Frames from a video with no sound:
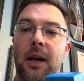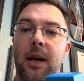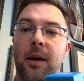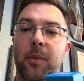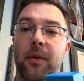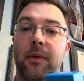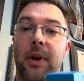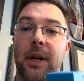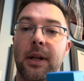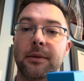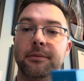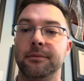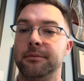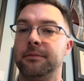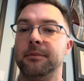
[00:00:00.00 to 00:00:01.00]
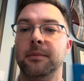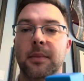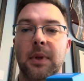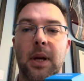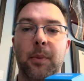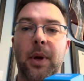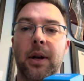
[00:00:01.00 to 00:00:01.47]
provide
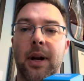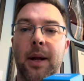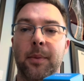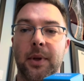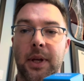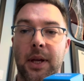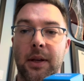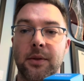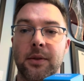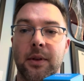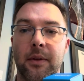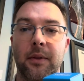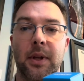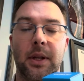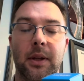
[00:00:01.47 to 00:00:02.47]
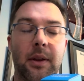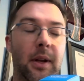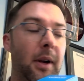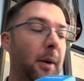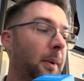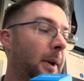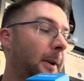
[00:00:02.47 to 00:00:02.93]
a better application of the
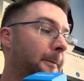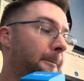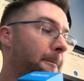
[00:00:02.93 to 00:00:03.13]
therapy.